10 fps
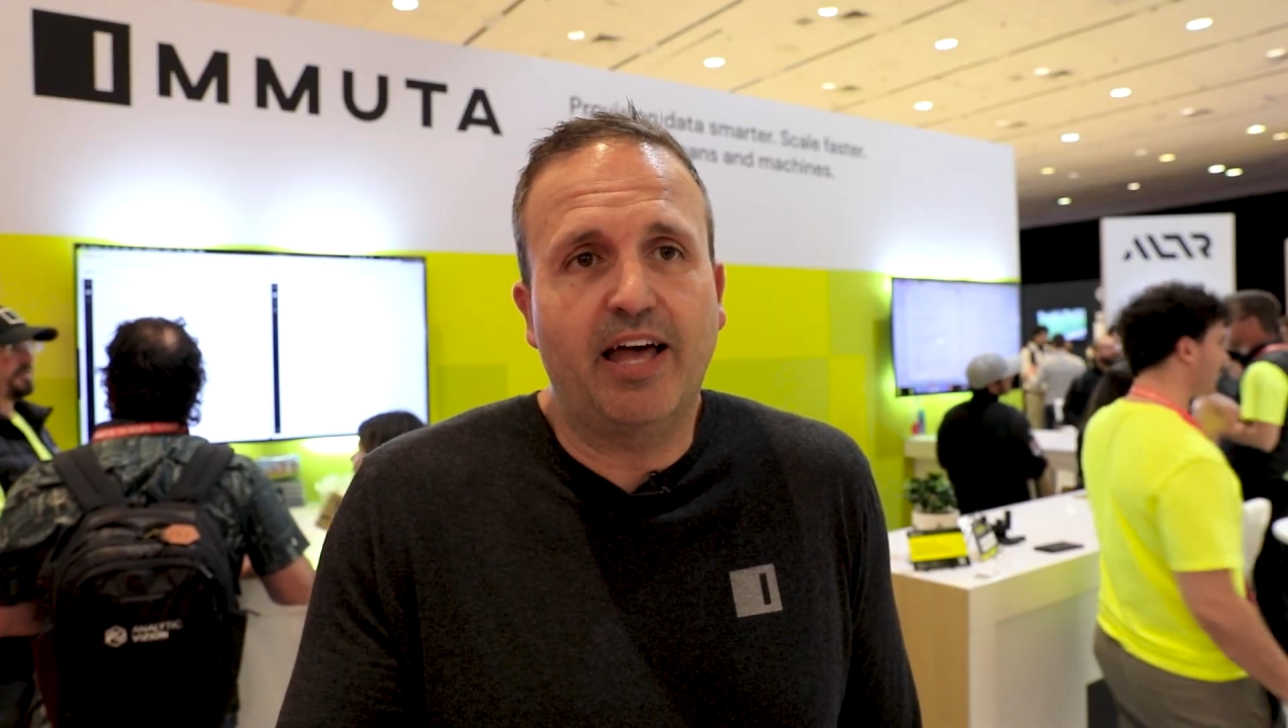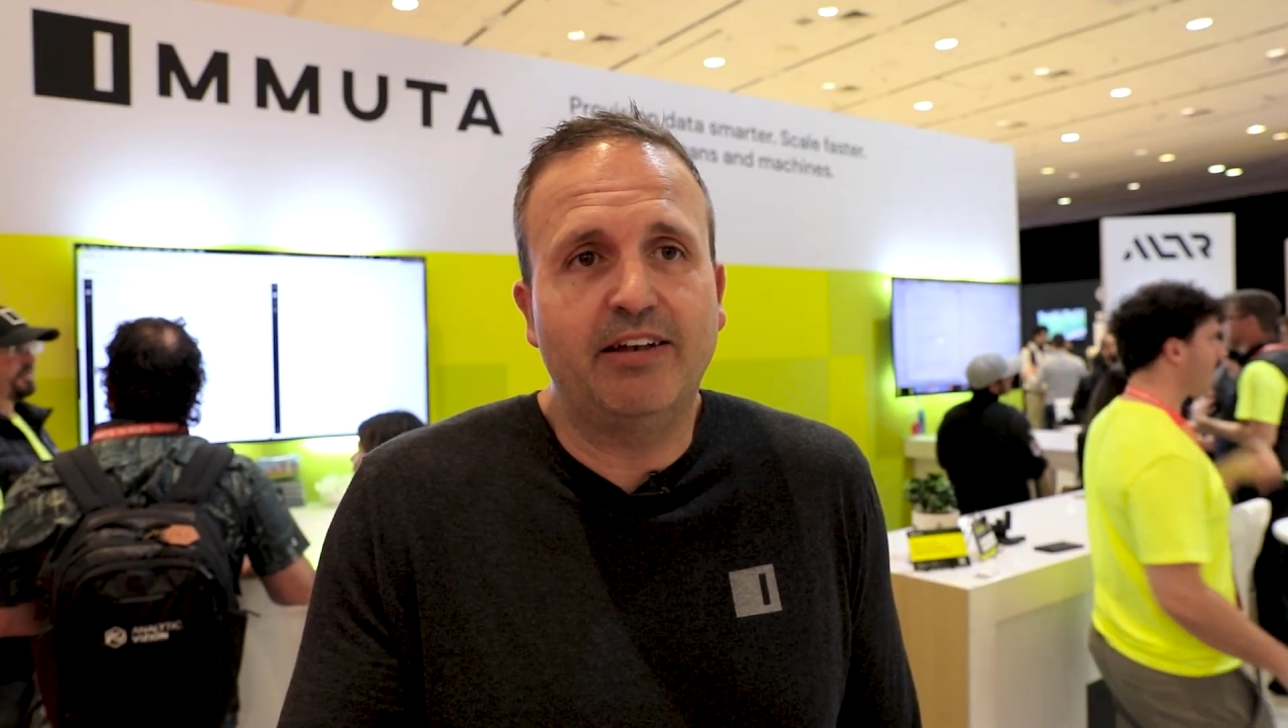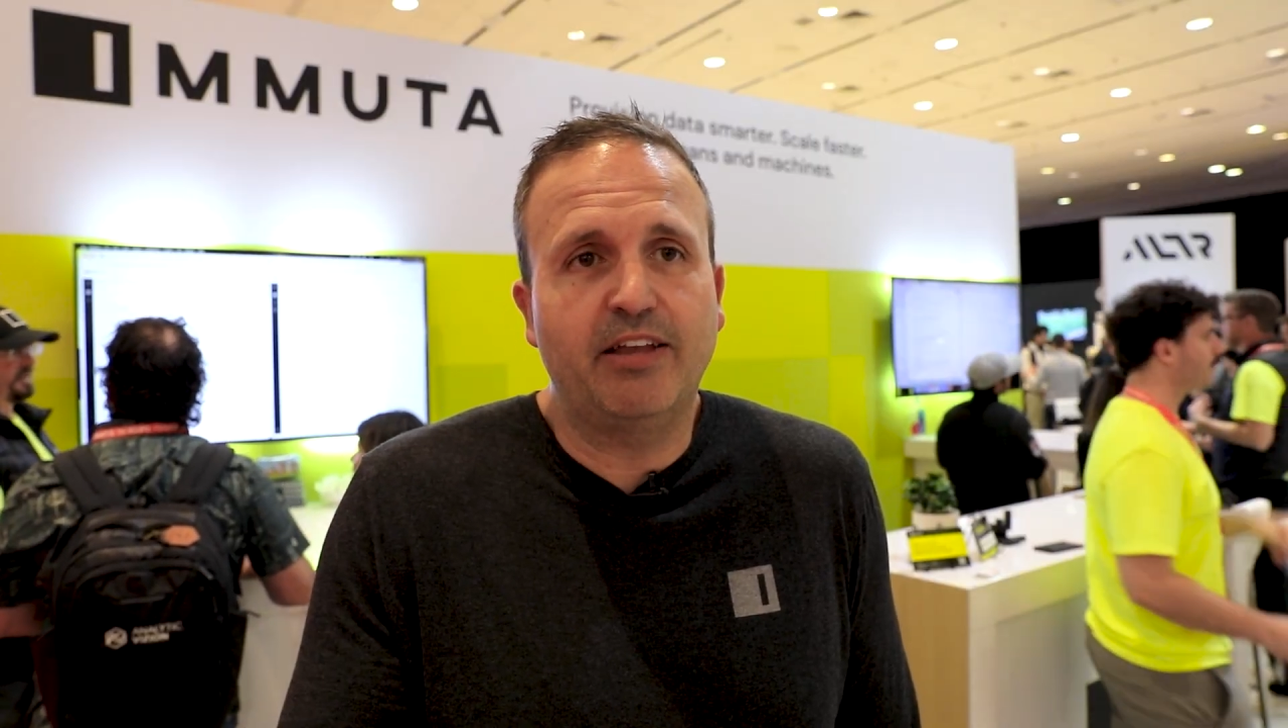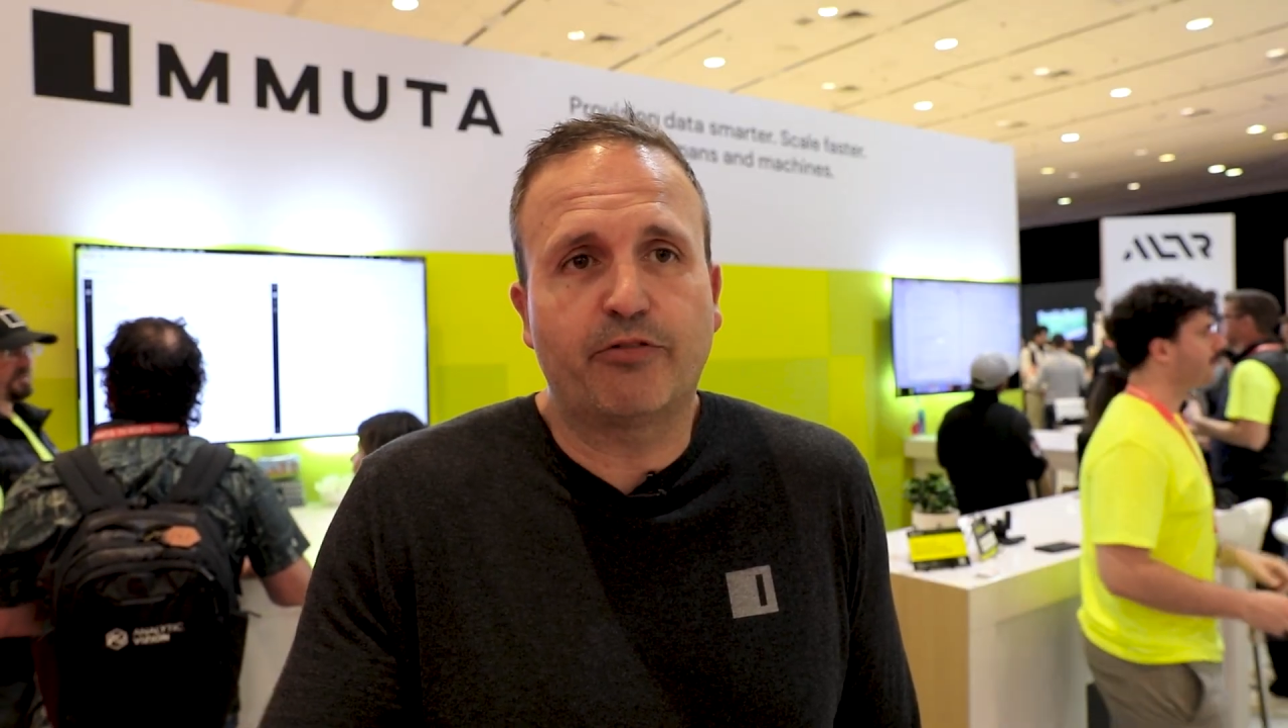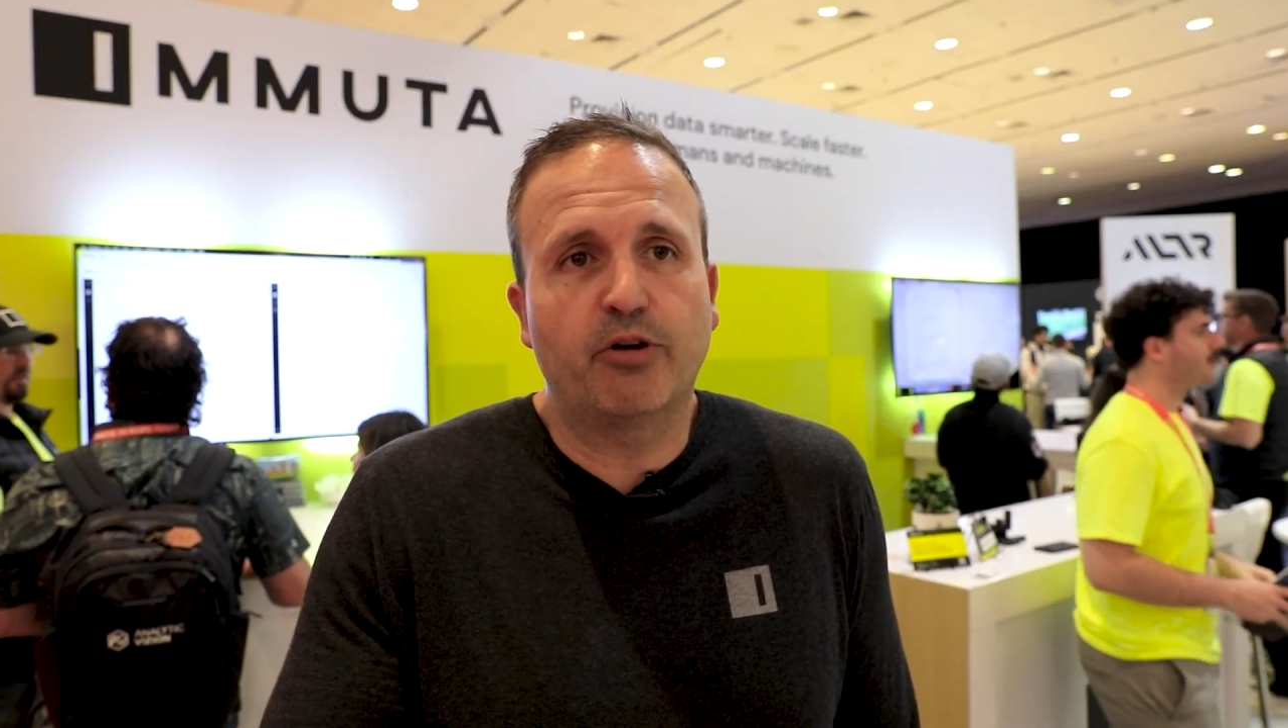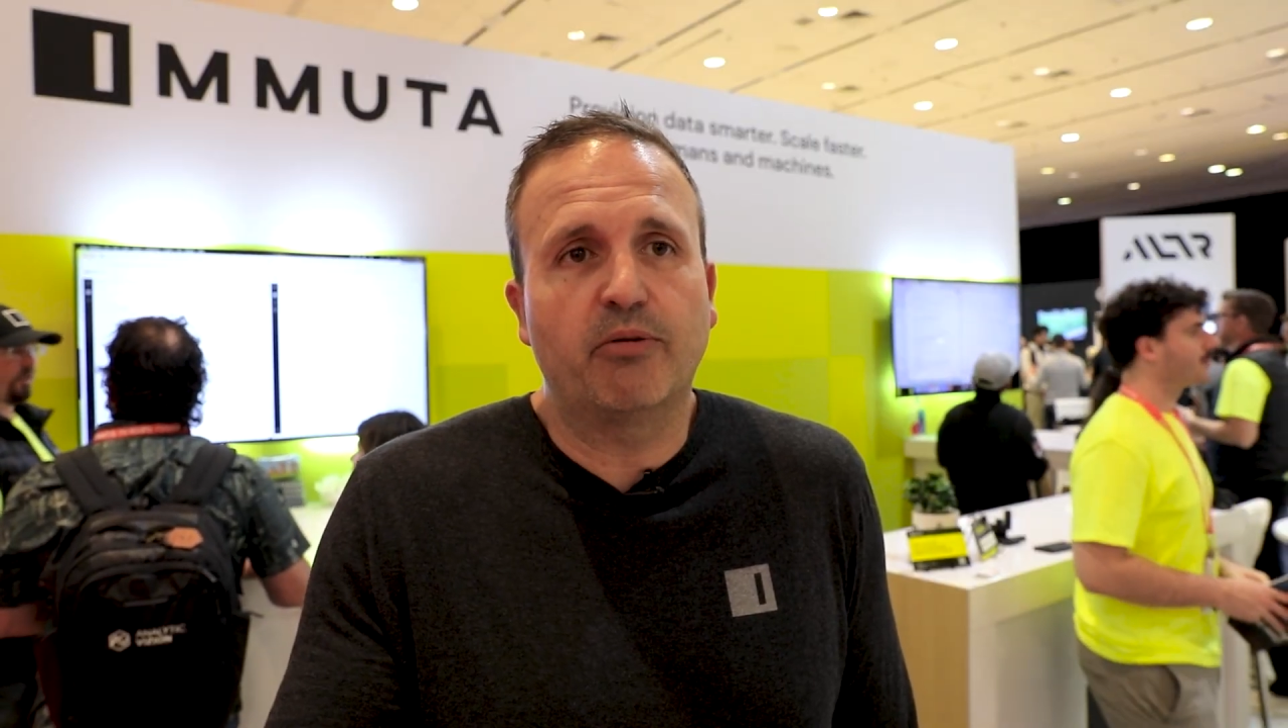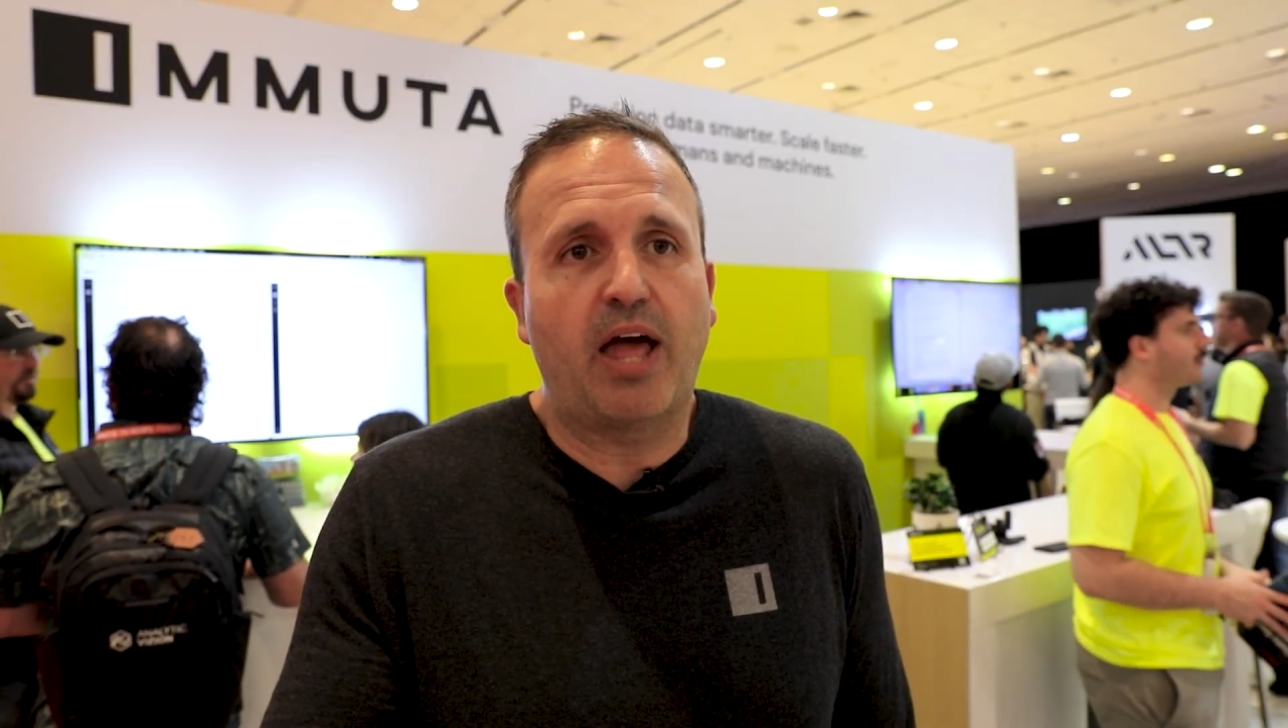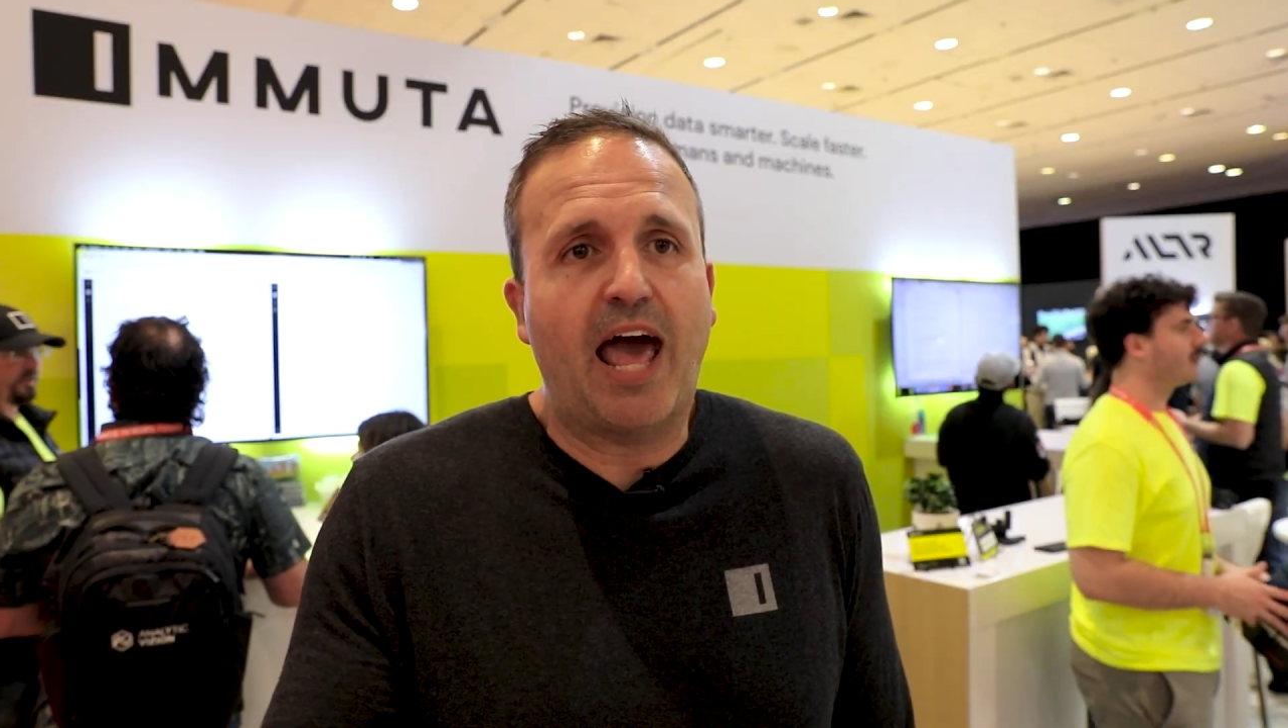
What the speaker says: and different